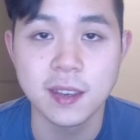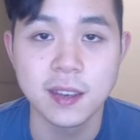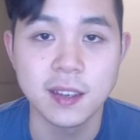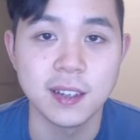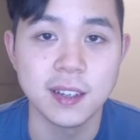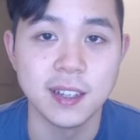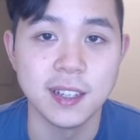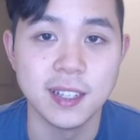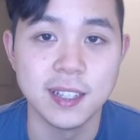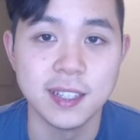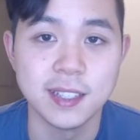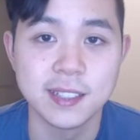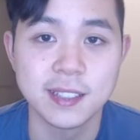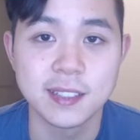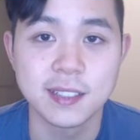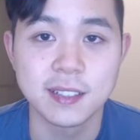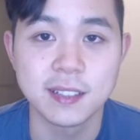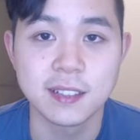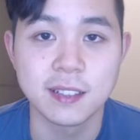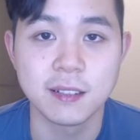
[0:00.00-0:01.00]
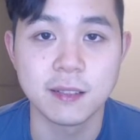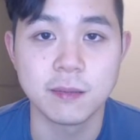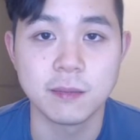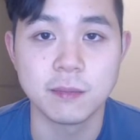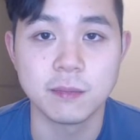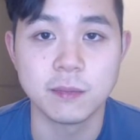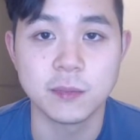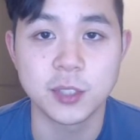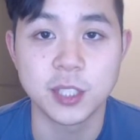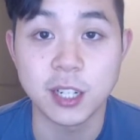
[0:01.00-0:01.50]
is
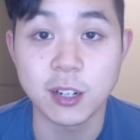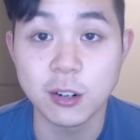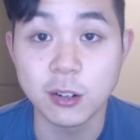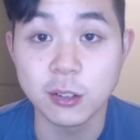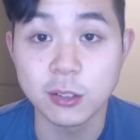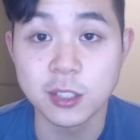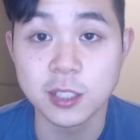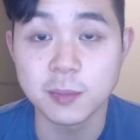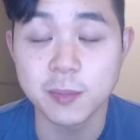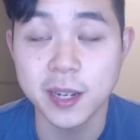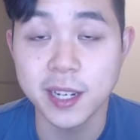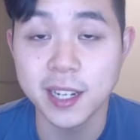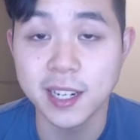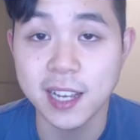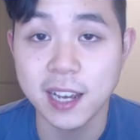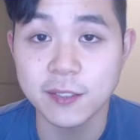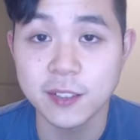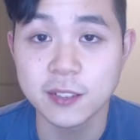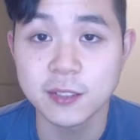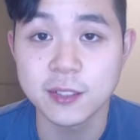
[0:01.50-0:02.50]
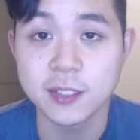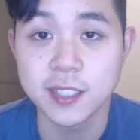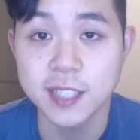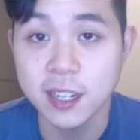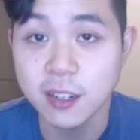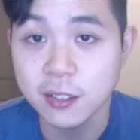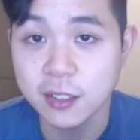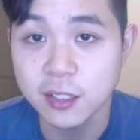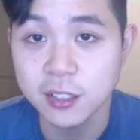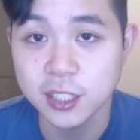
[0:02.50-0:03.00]
shareholders might have to
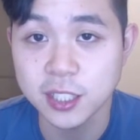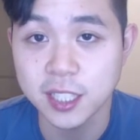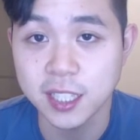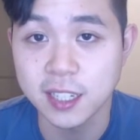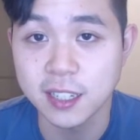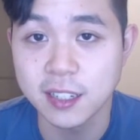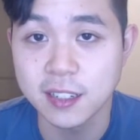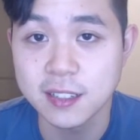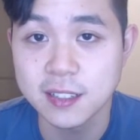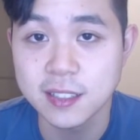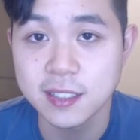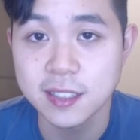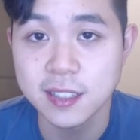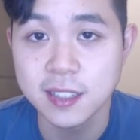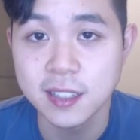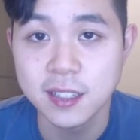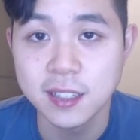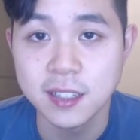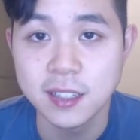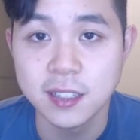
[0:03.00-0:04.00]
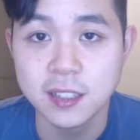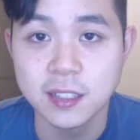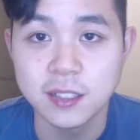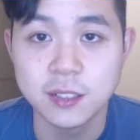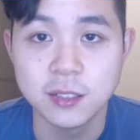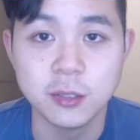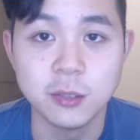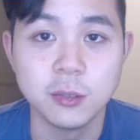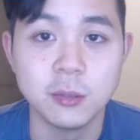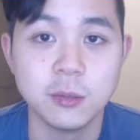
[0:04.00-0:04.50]
sell their shares
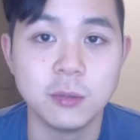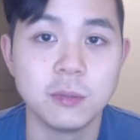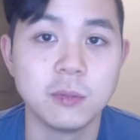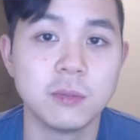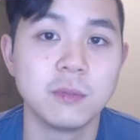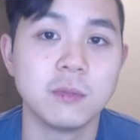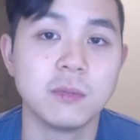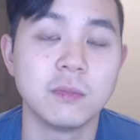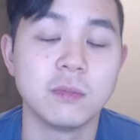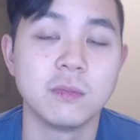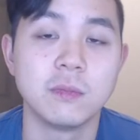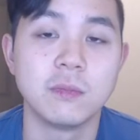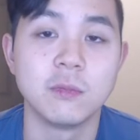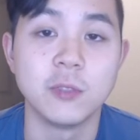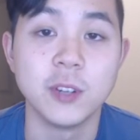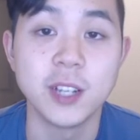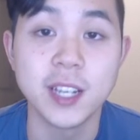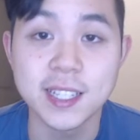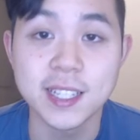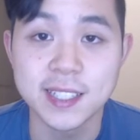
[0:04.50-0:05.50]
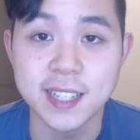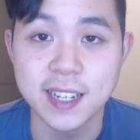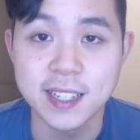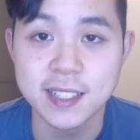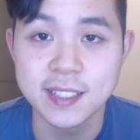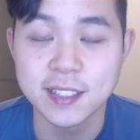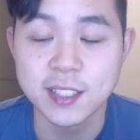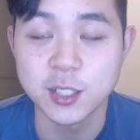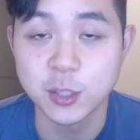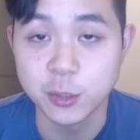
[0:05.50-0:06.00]
to
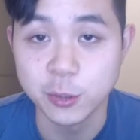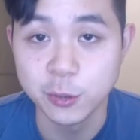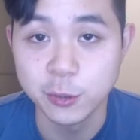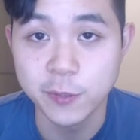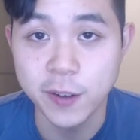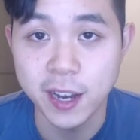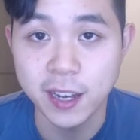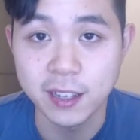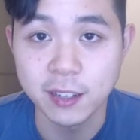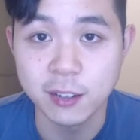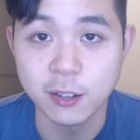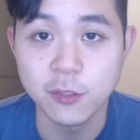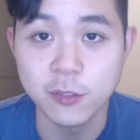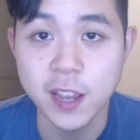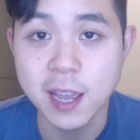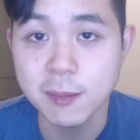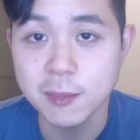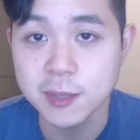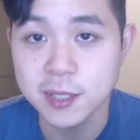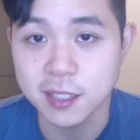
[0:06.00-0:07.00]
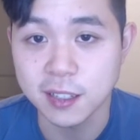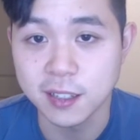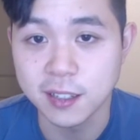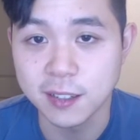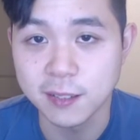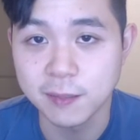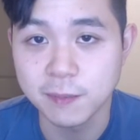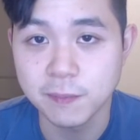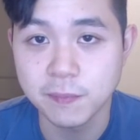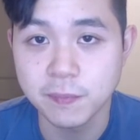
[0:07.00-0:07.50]
reassess the true value of
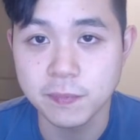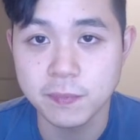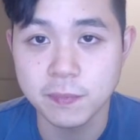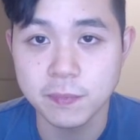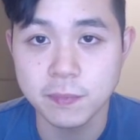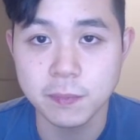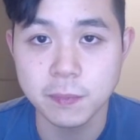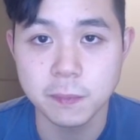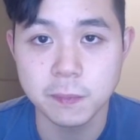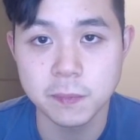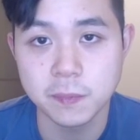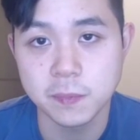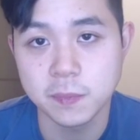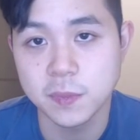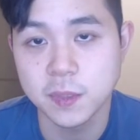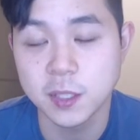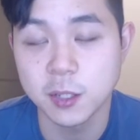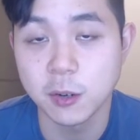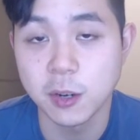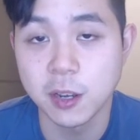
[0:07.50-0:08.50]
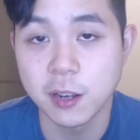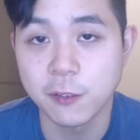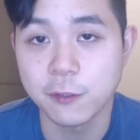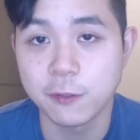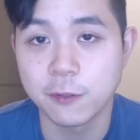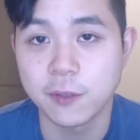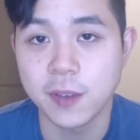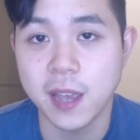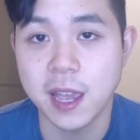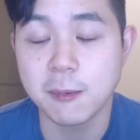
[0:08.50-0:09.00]
Amazon. So
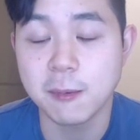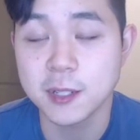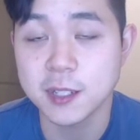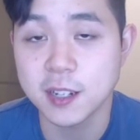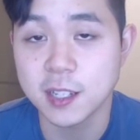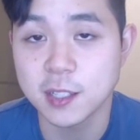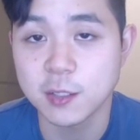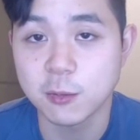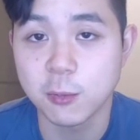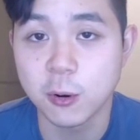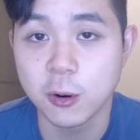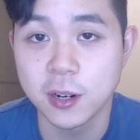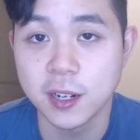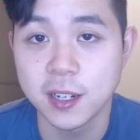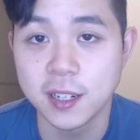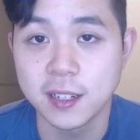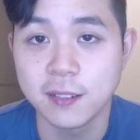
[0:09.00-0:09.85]
if Amazon's reporting